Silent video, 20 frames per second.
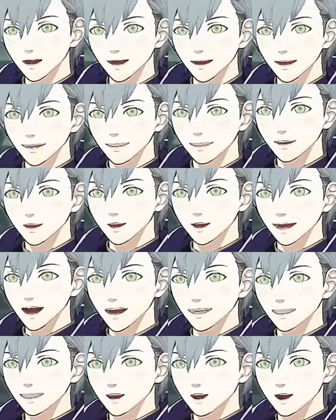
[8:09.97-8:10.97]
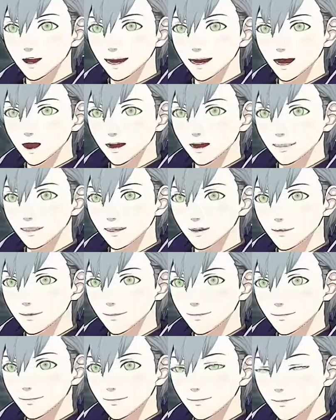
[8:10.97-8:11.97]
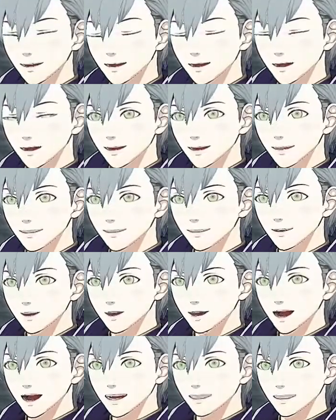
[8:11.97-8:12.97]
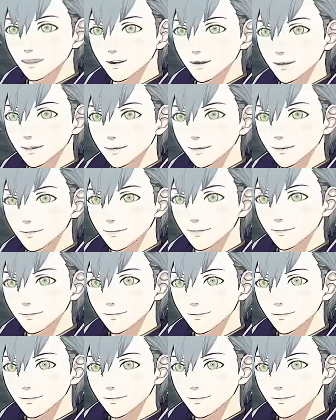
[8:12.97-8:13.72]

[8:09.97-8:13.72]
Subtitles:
didn't mean it in a romantic way. I just really look up to you.